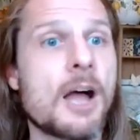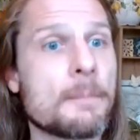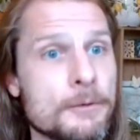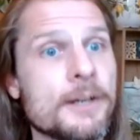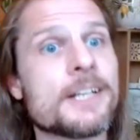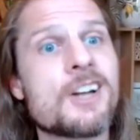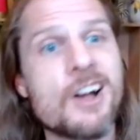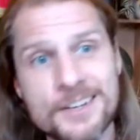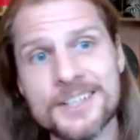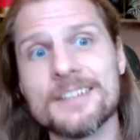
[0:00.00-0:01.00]
copyrighted
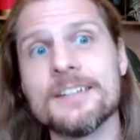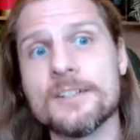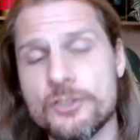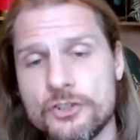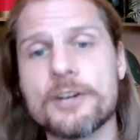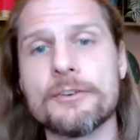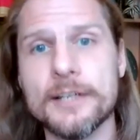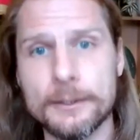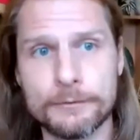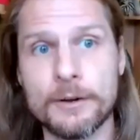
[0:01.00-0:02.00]
content that is
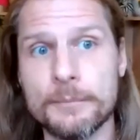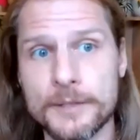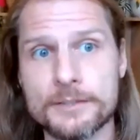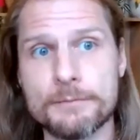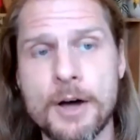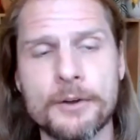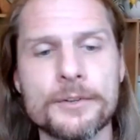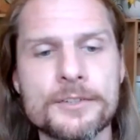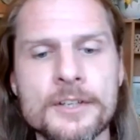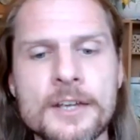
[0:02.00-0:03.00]
generated from these
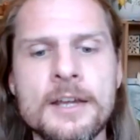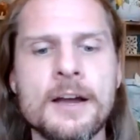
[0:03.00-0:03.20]
models.